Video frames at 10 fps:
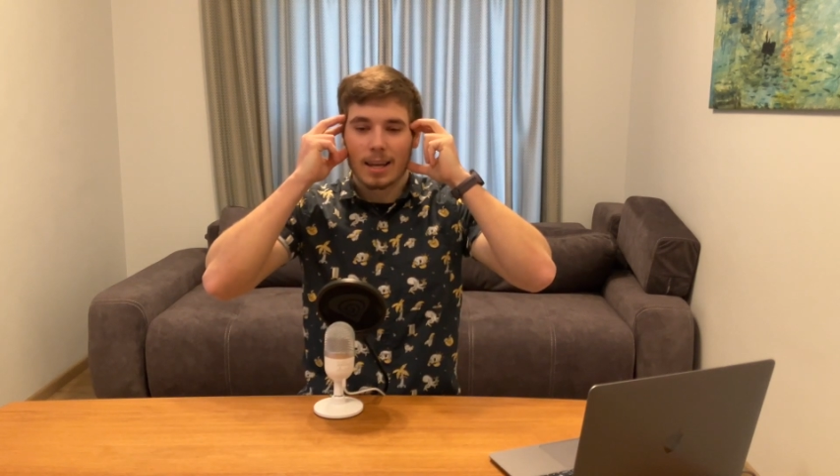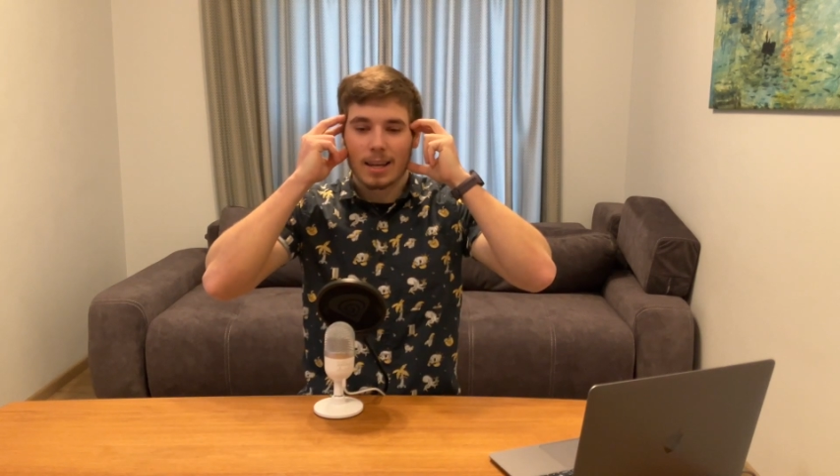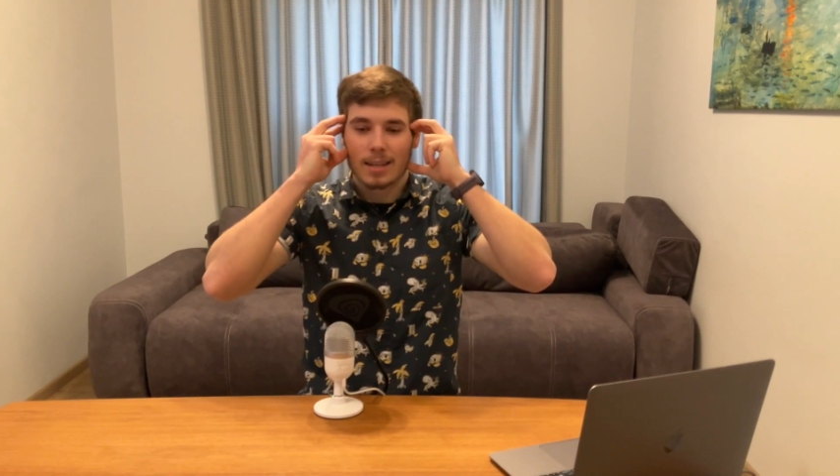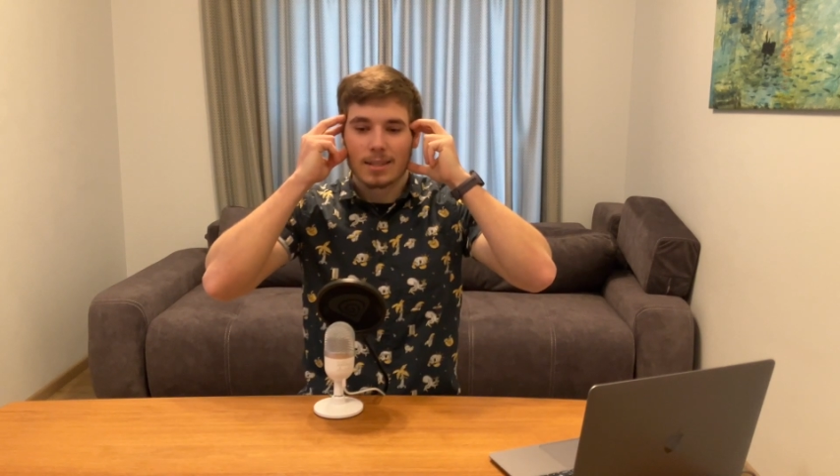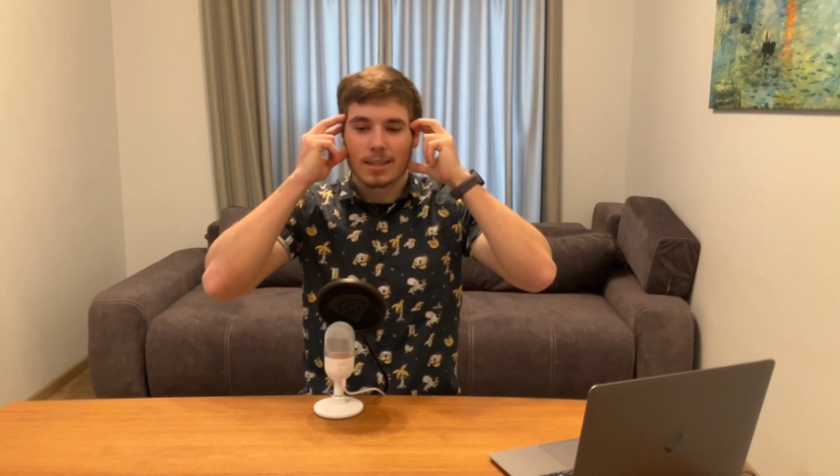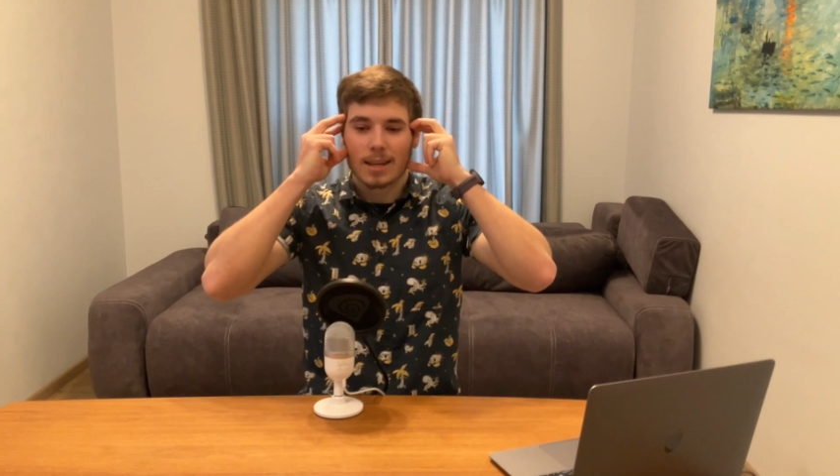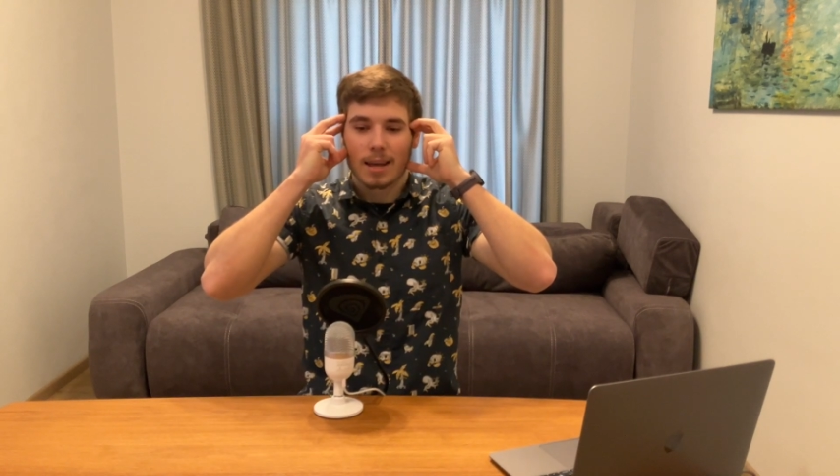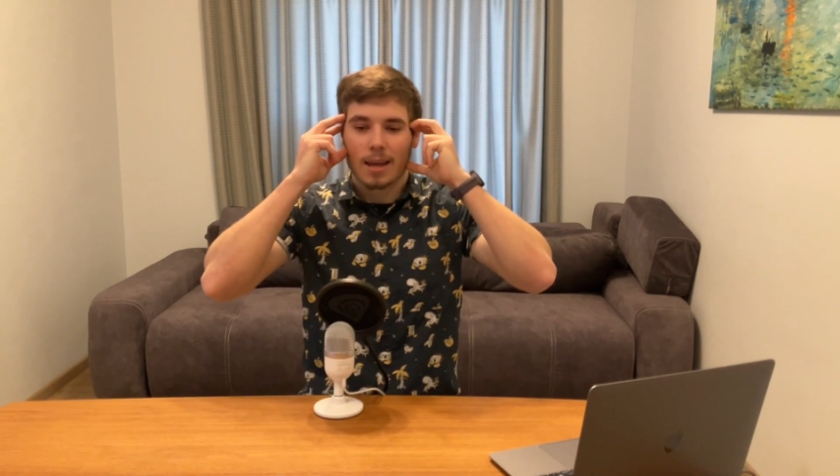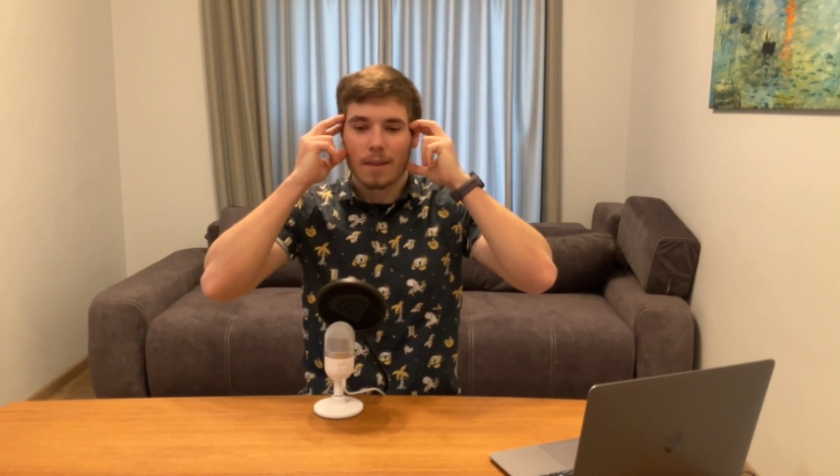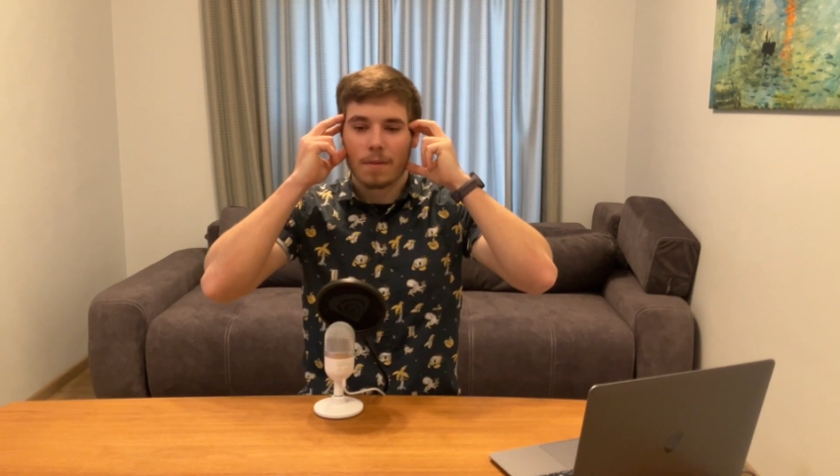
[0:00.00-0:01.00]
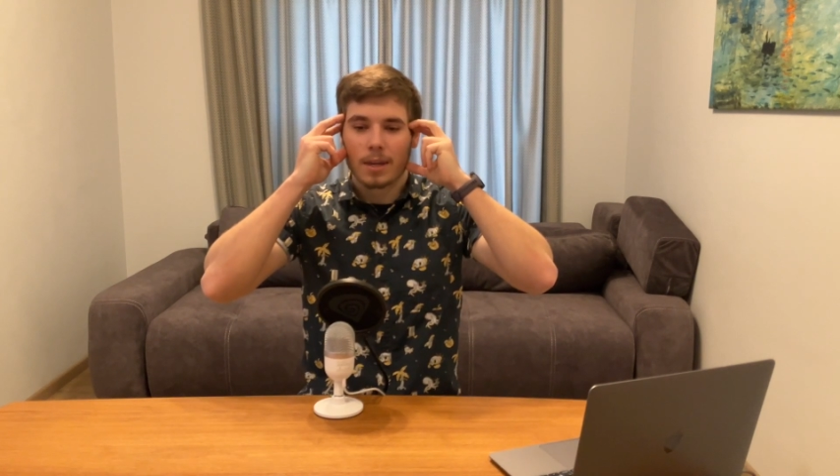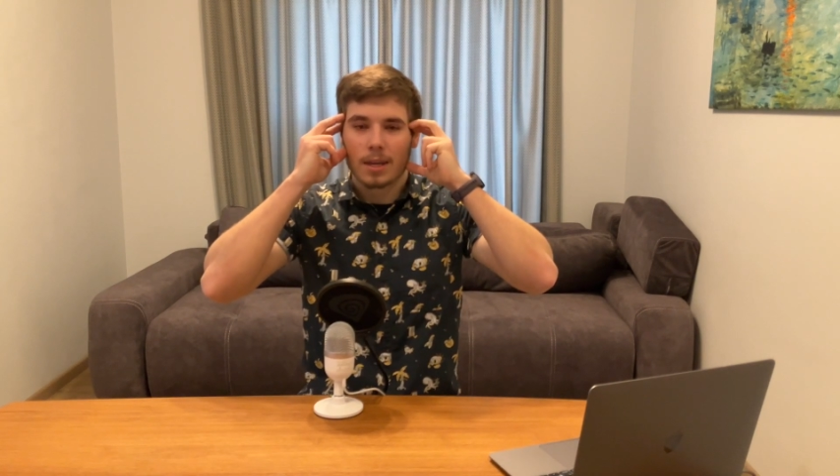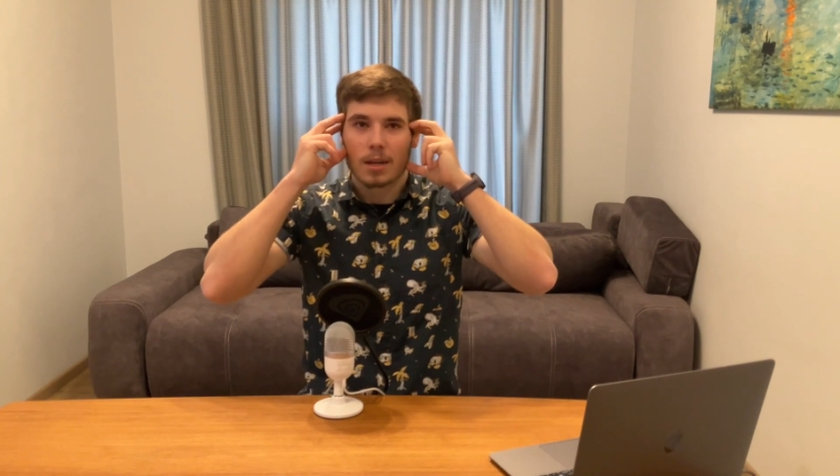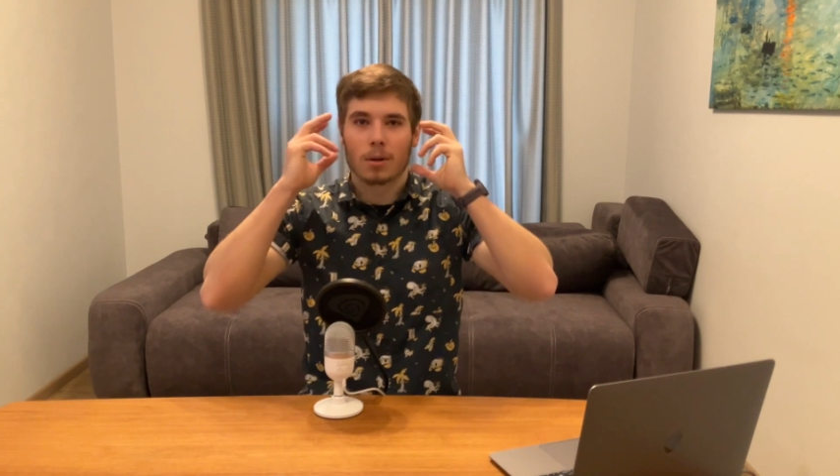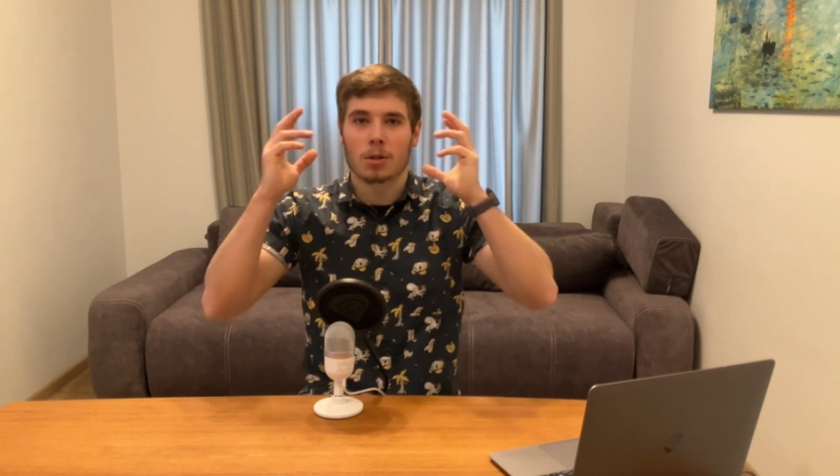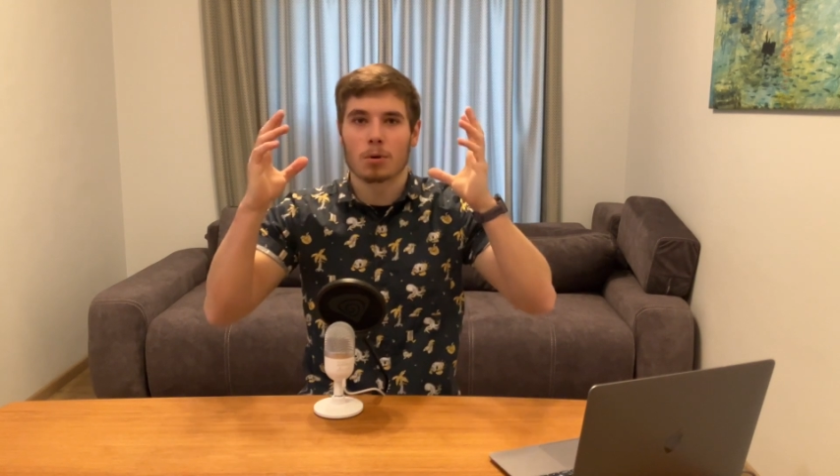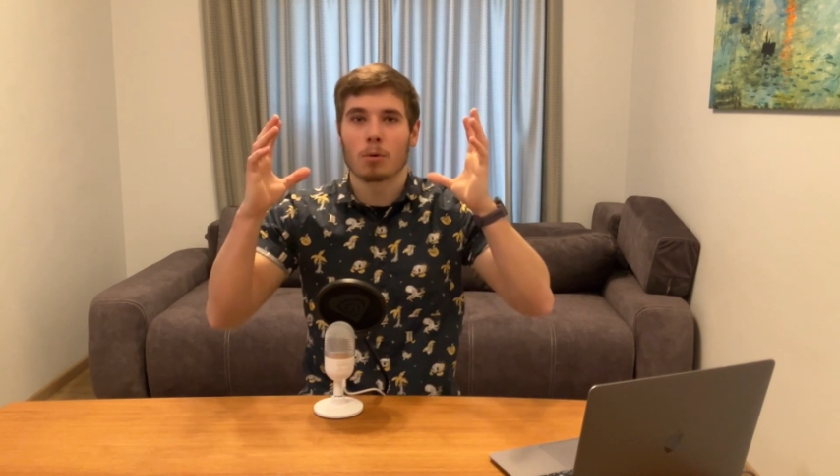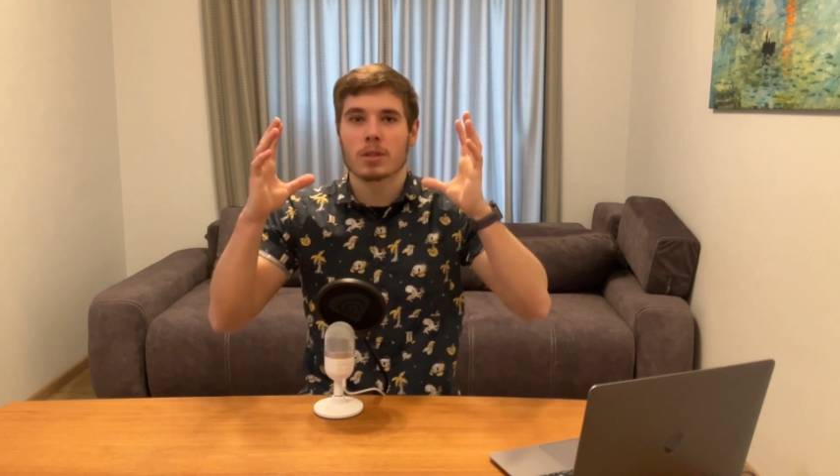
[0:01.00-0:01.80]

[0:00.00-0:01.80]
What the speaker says: is the control